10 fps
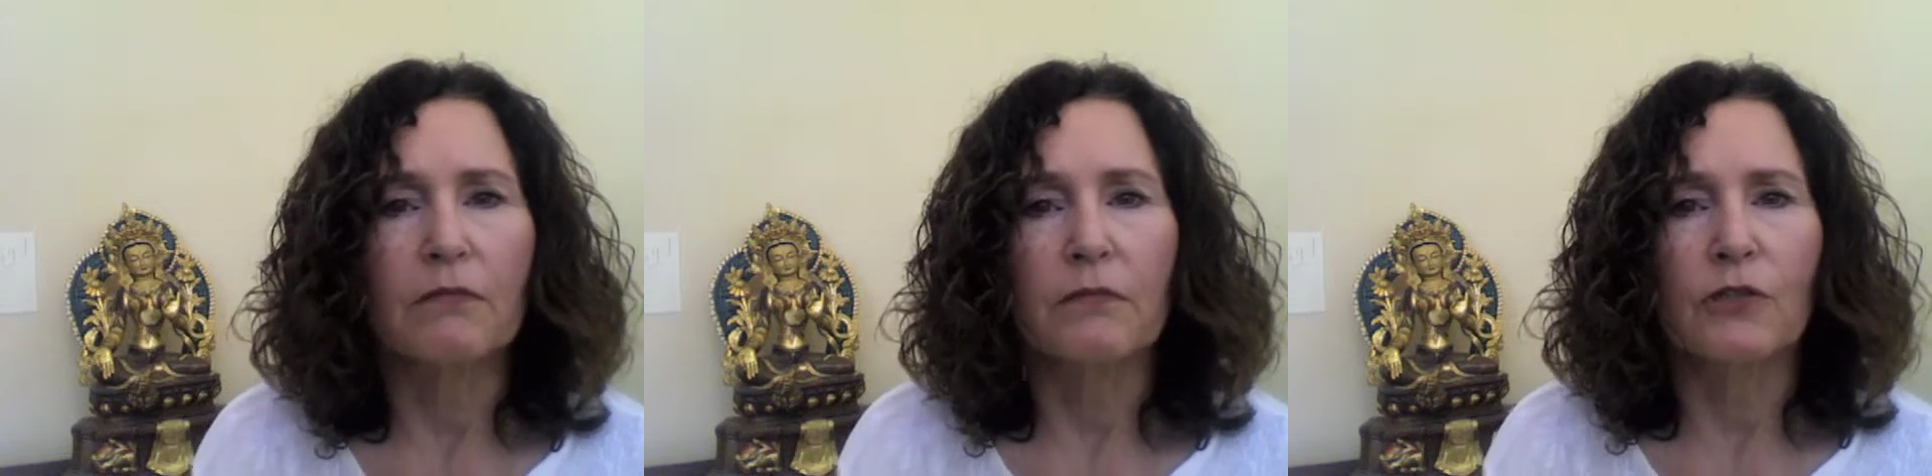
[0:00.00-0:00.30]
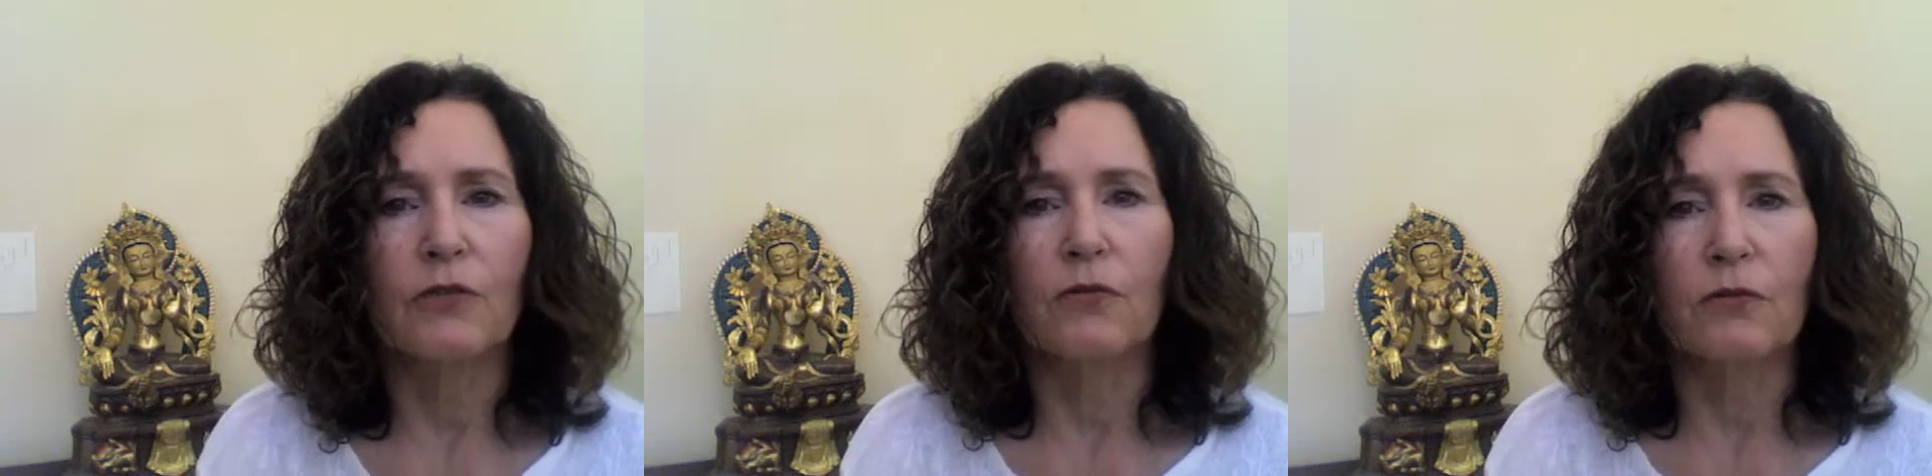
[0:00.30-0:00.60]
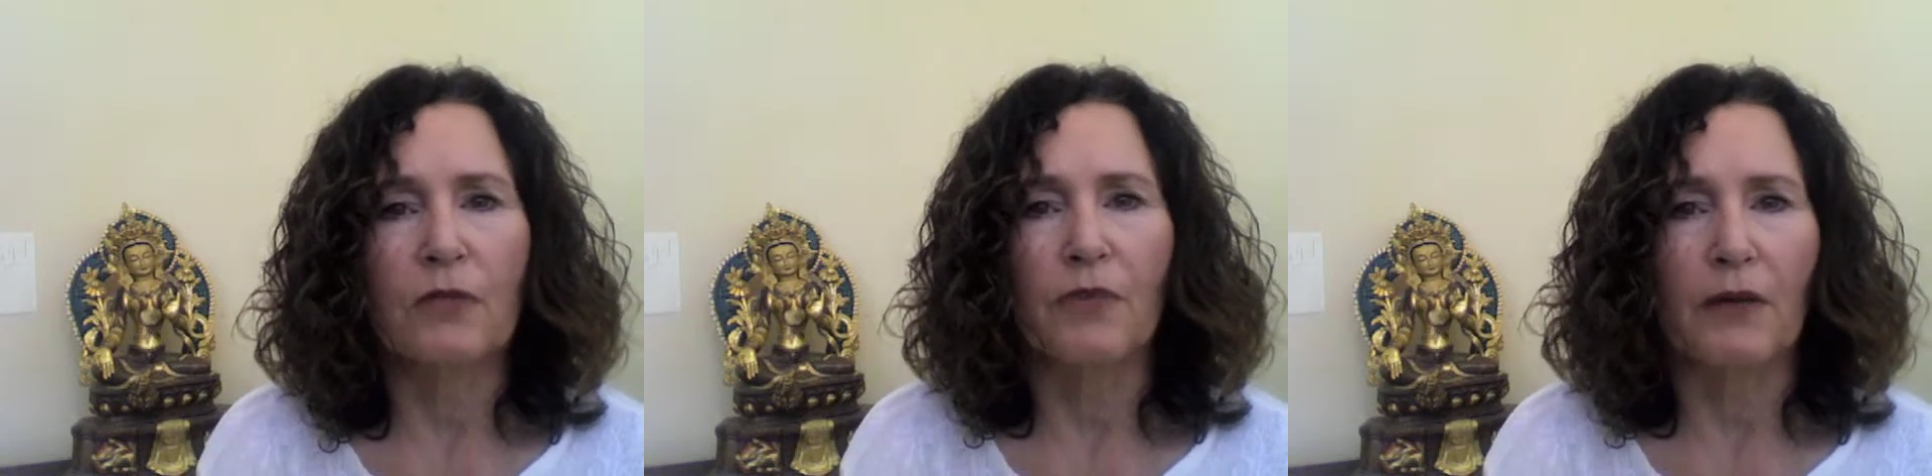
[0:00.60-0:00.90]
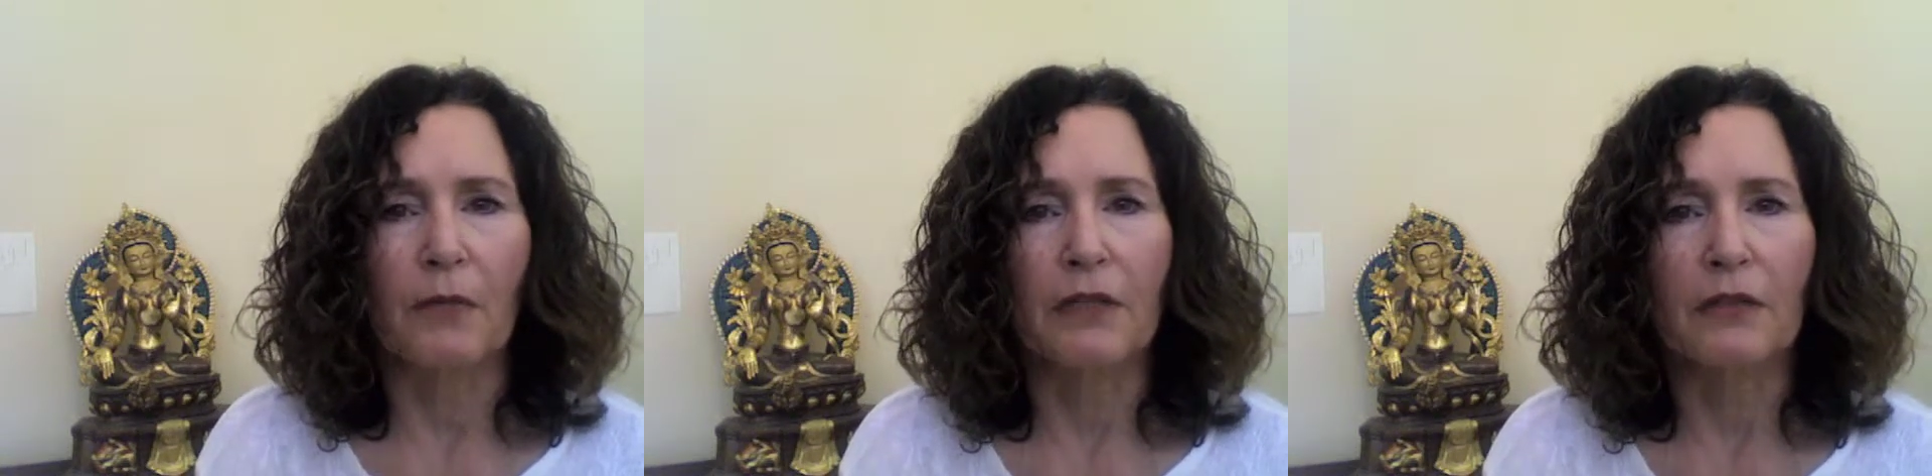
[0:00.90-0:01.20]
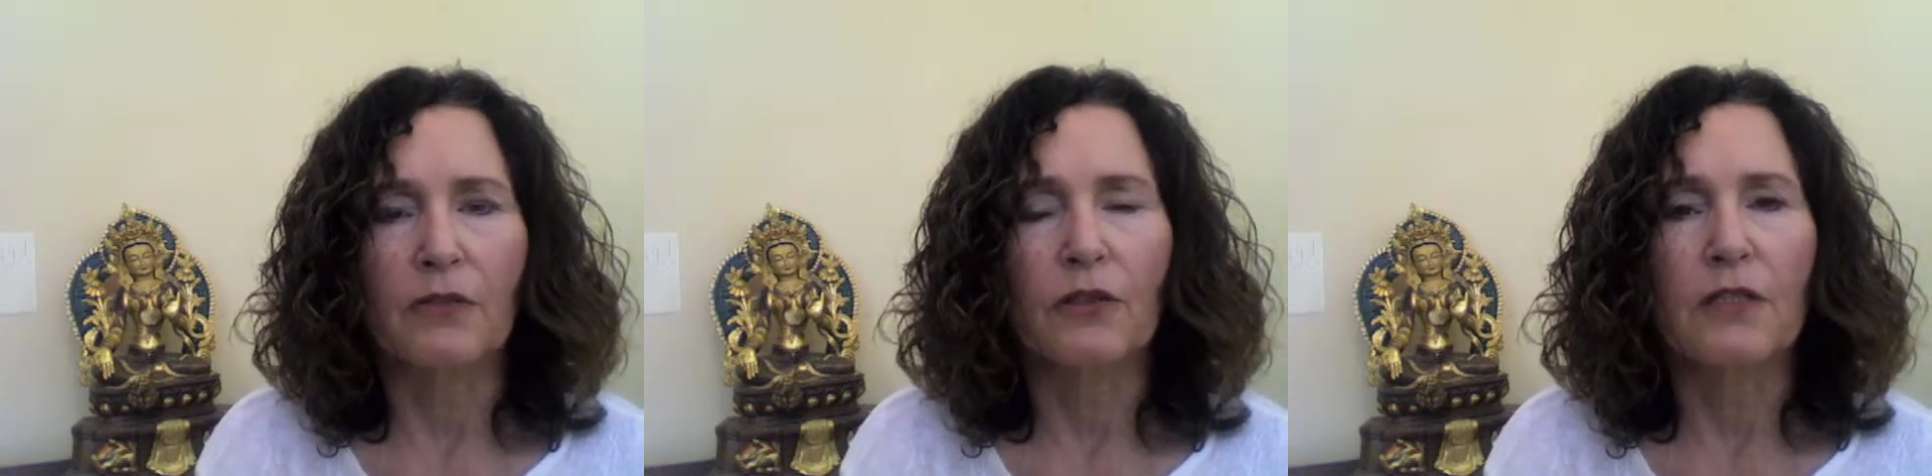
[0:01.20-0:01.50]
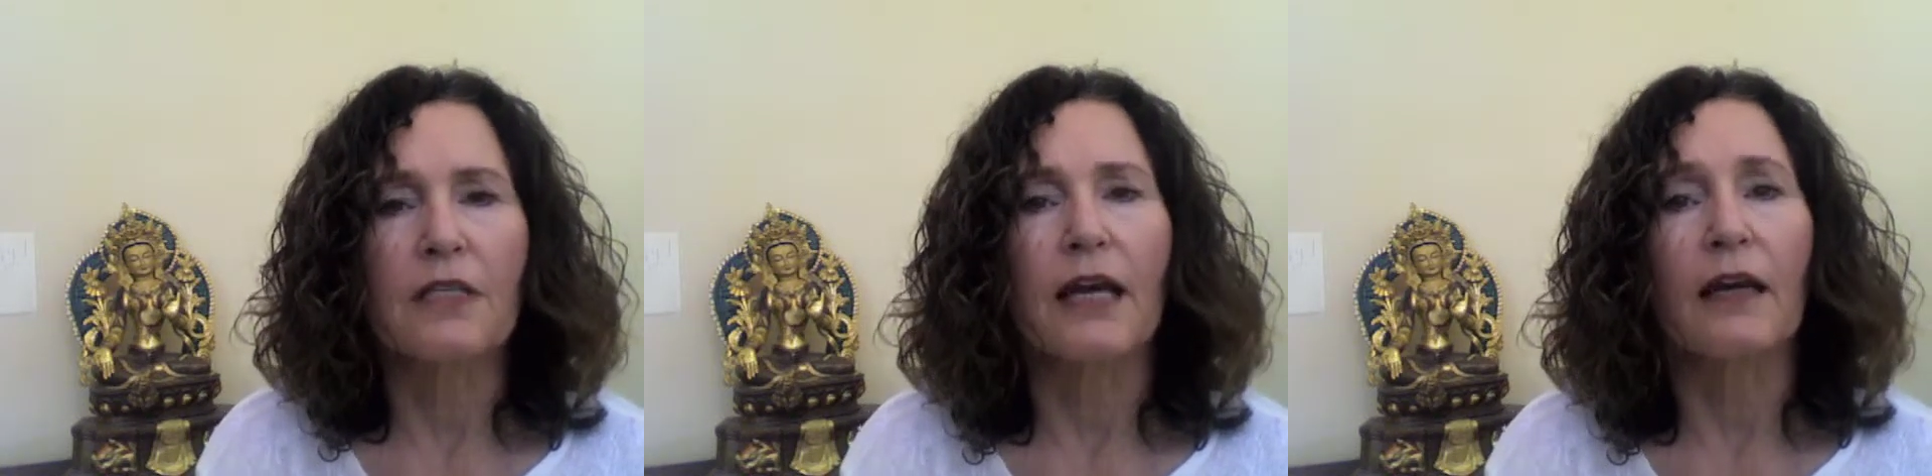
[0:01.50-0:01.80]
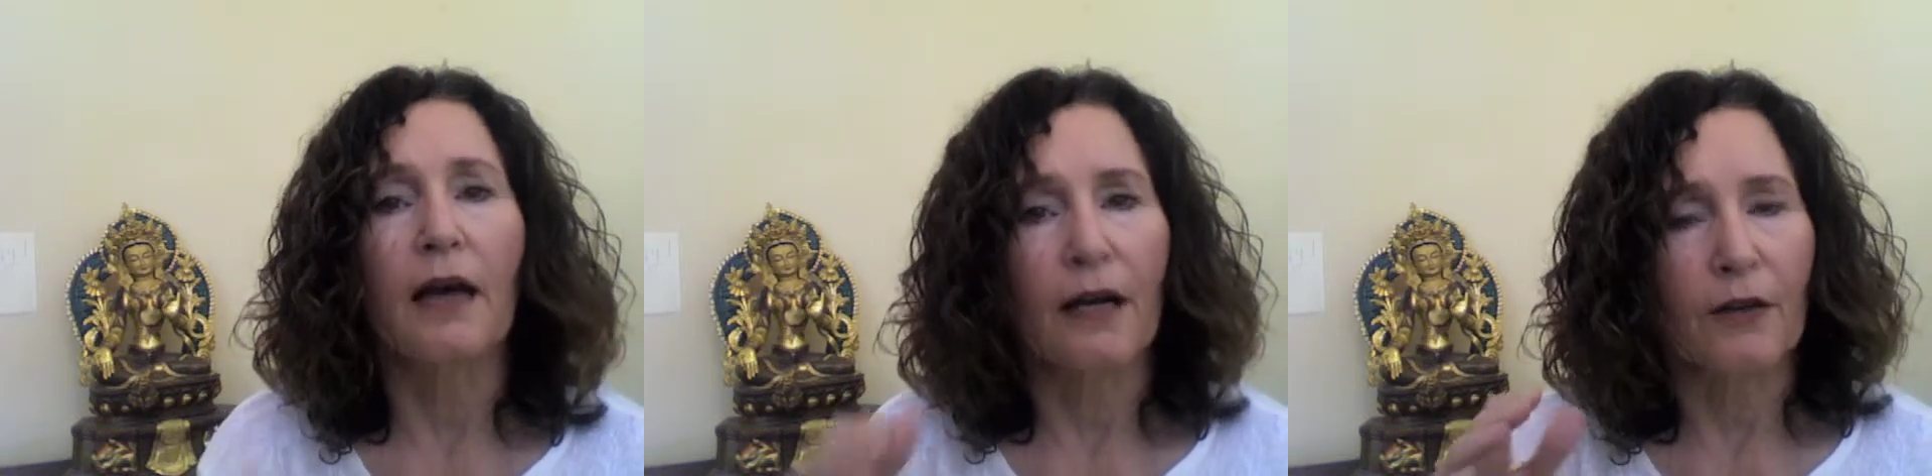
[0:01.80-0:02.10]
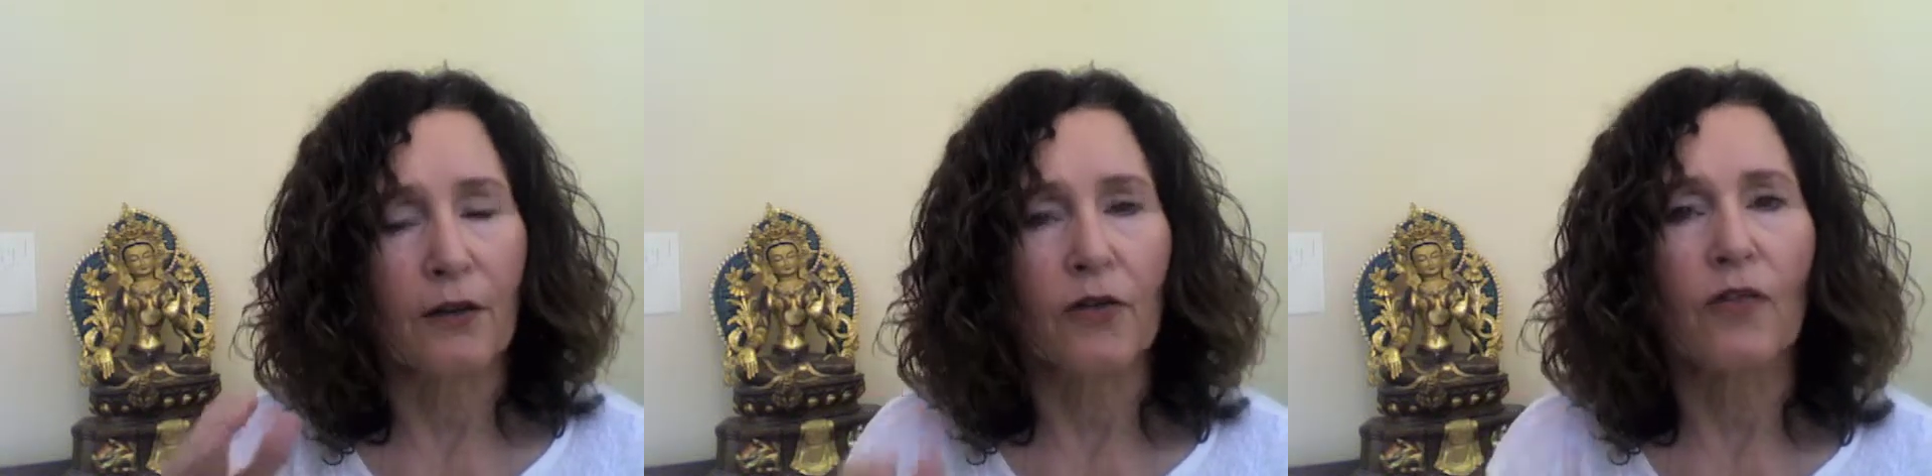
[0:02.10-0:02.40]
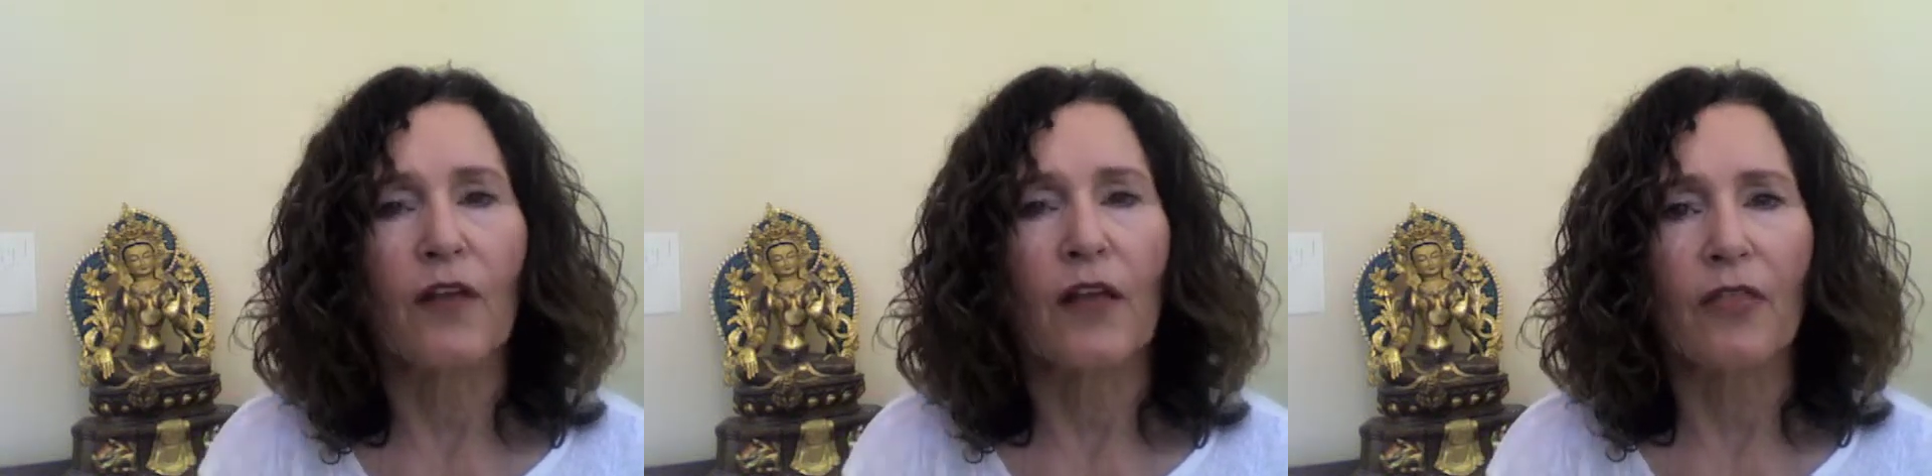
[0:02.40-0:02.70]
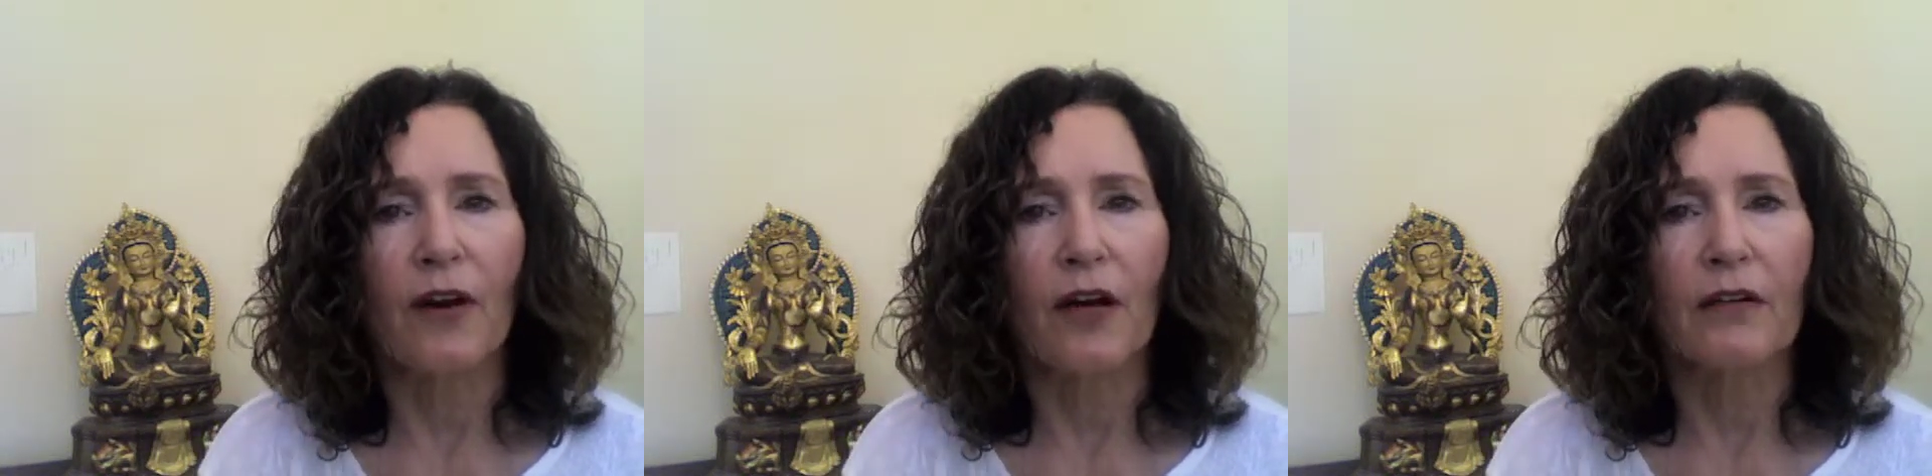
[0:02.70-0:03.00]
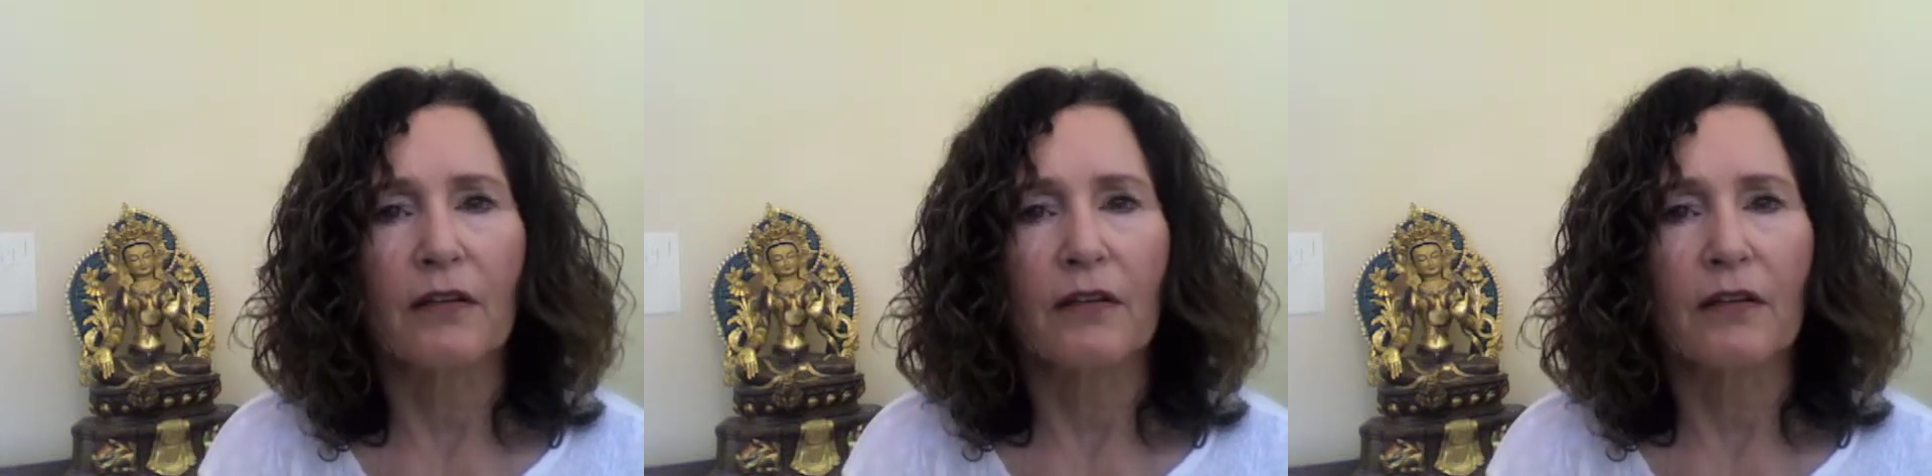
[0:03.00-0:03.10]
do something on my to-do list. And I noticed that thought.